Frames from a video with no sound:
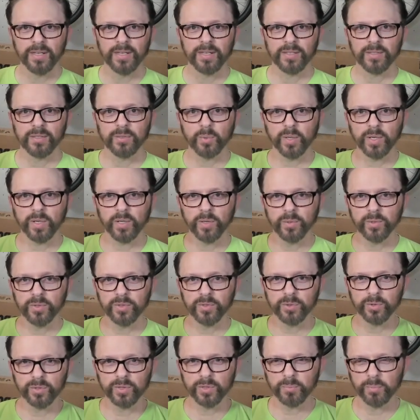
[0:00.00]
that we were going
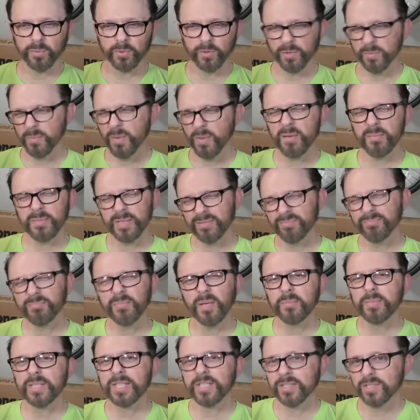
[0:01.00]
through support, maybe
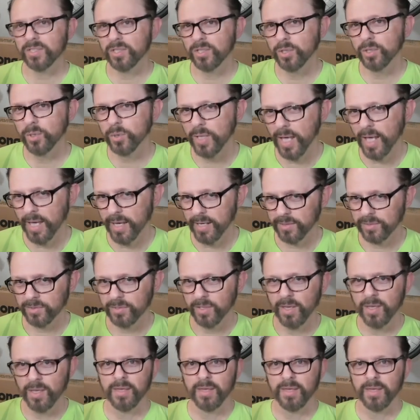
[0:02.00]
maybe just two days.